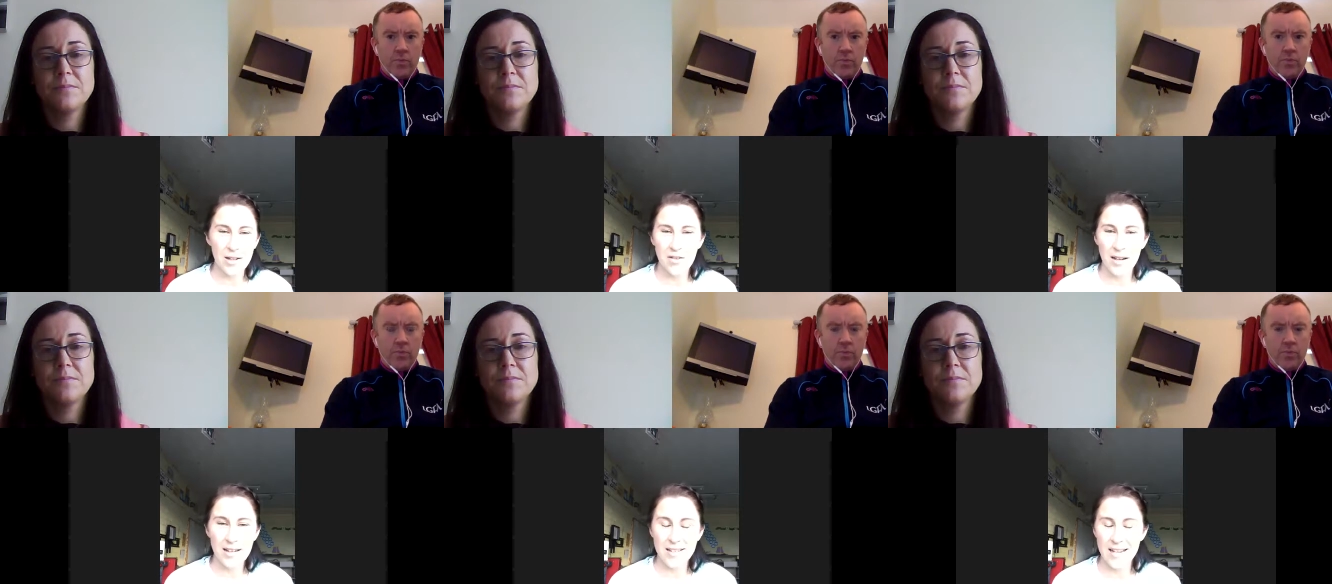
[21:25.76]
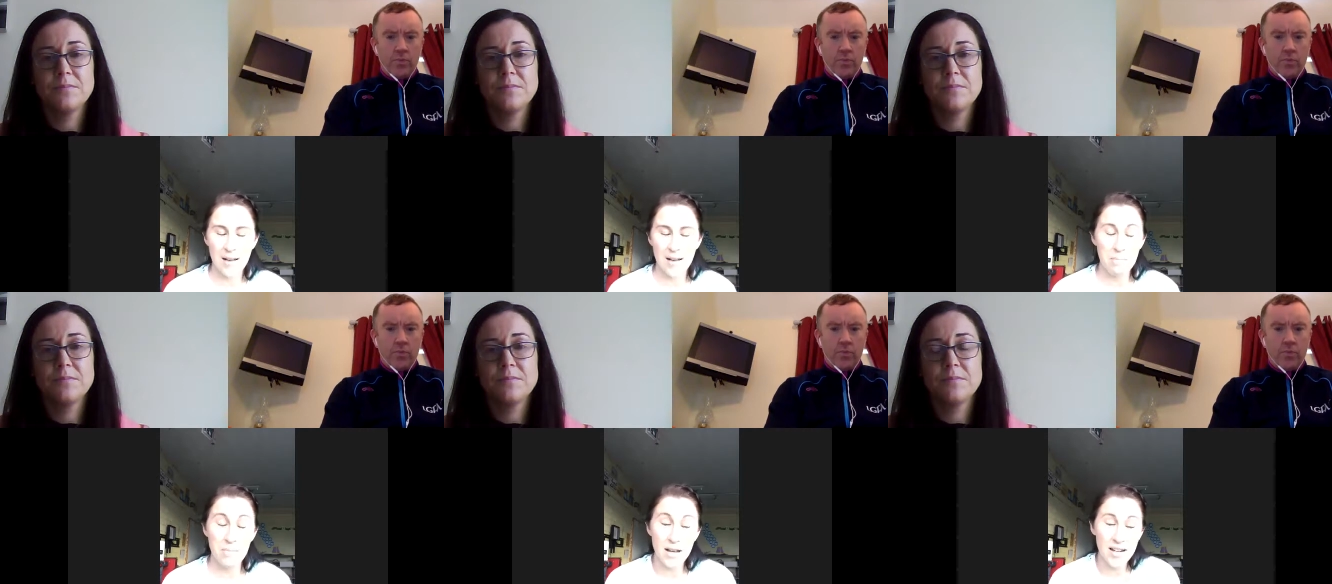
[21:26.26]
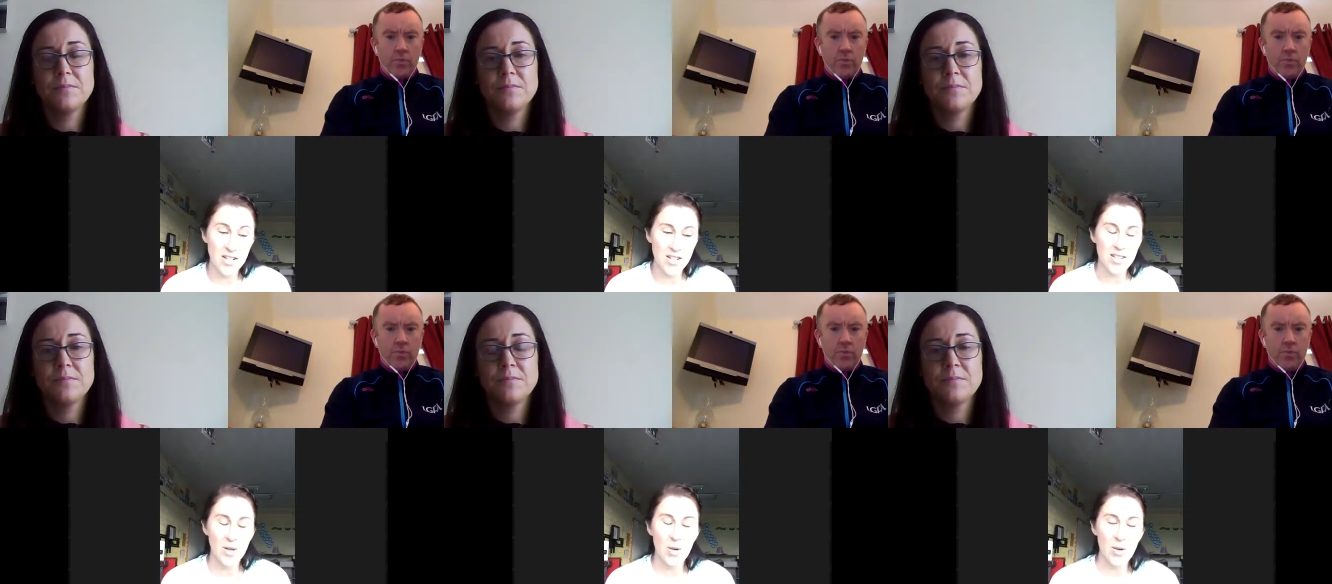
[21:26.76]
Speaker 1: great um, managers.
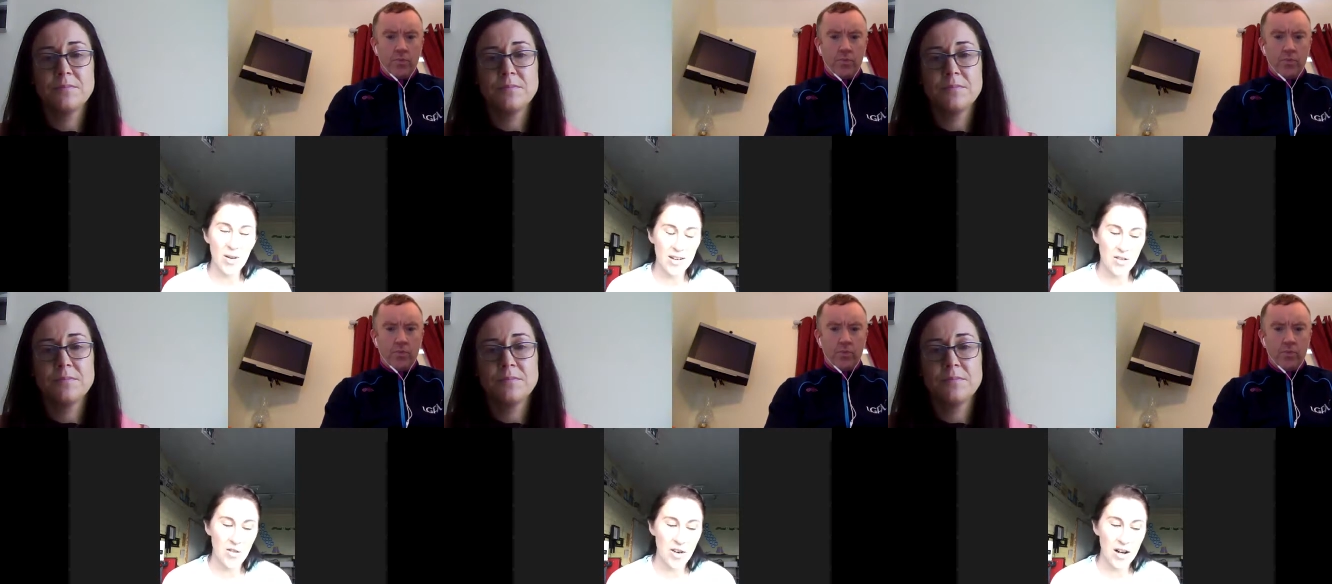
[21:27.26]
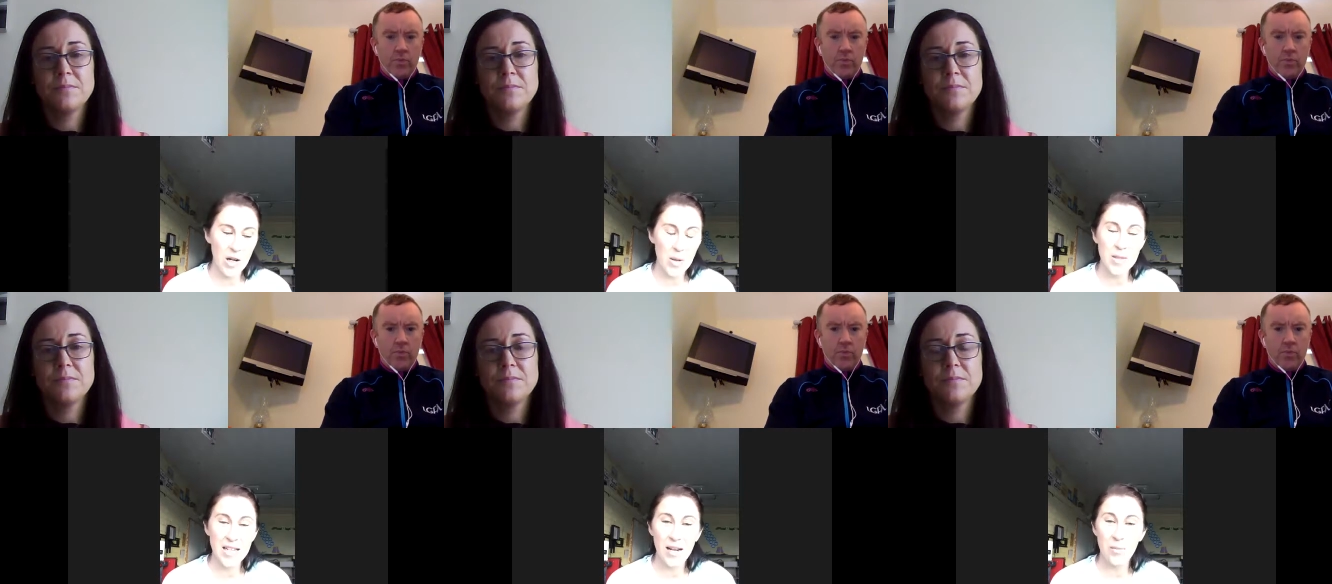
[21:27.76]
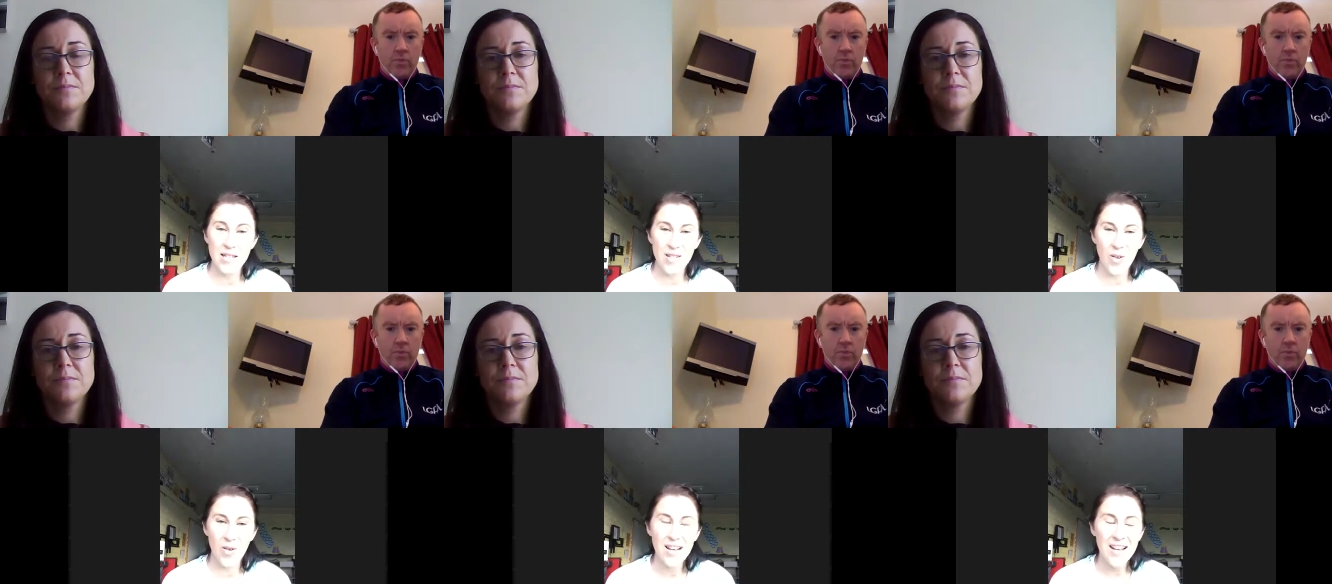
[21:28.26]
So for our club team. So
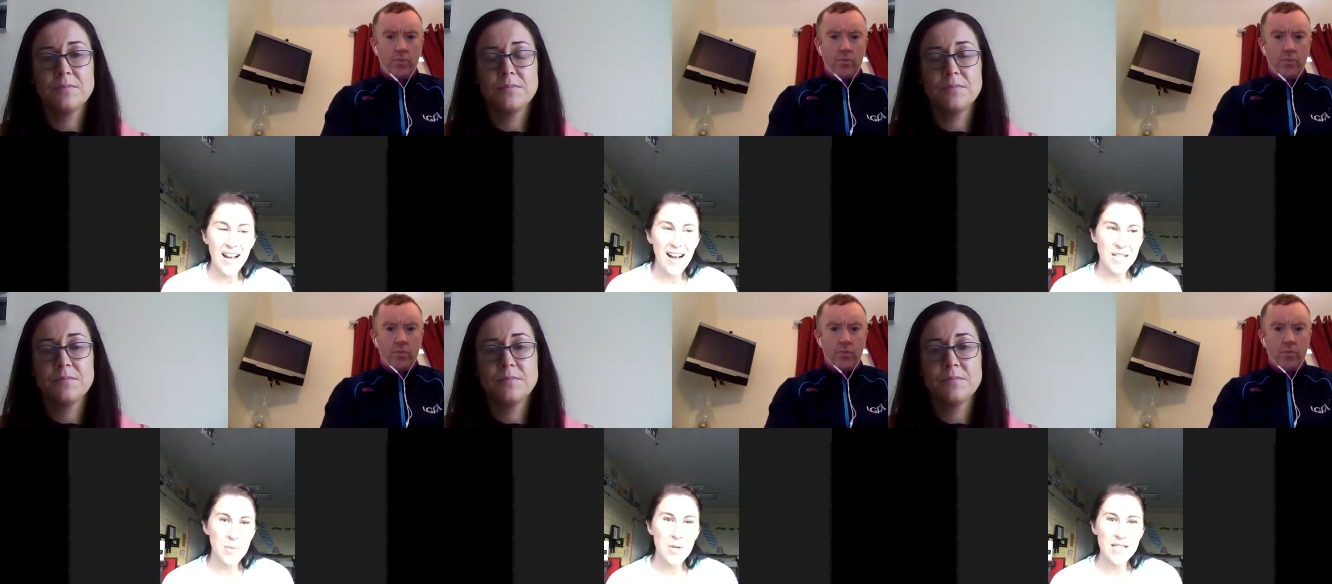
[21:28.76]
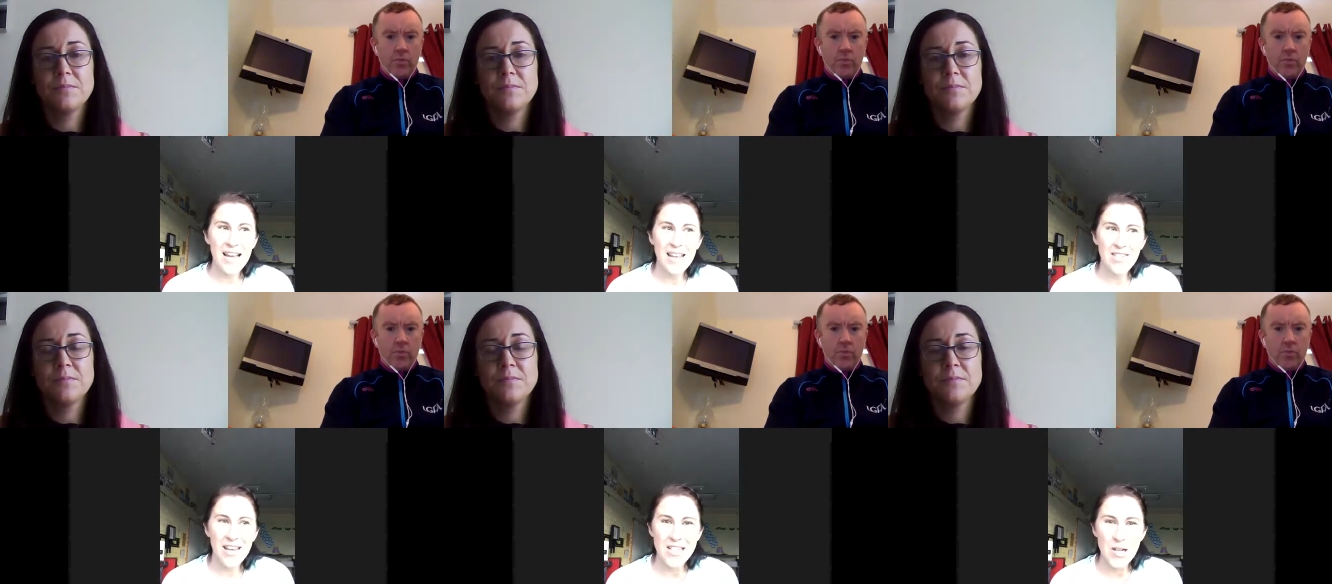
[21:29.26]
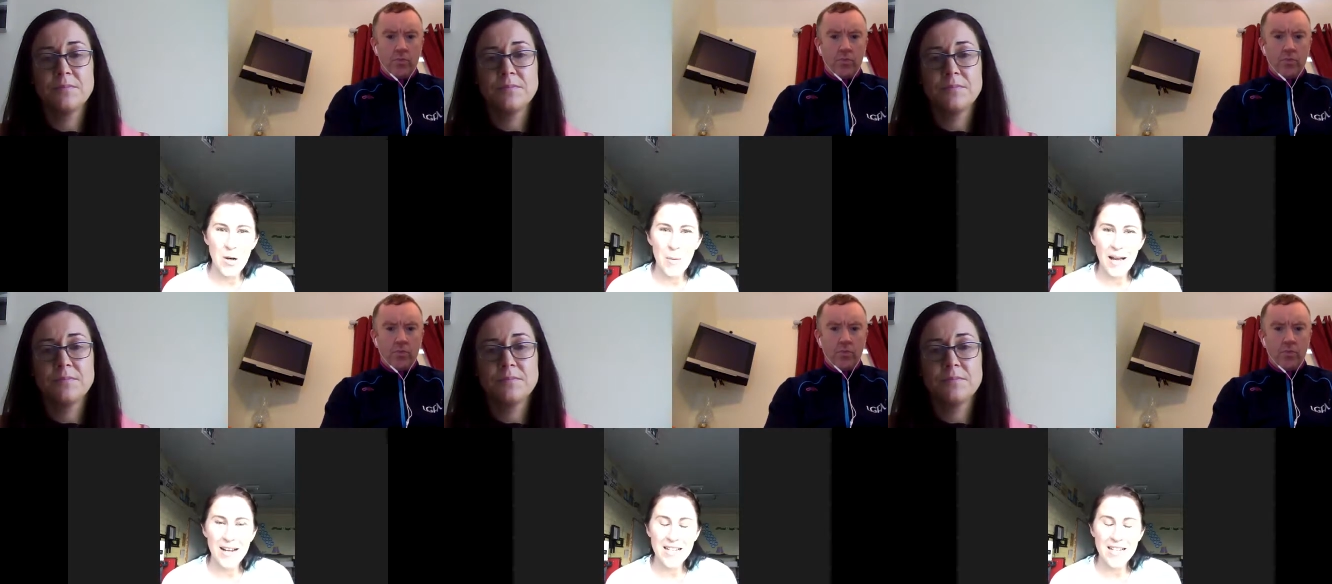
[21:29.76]
I suppose I had that to go back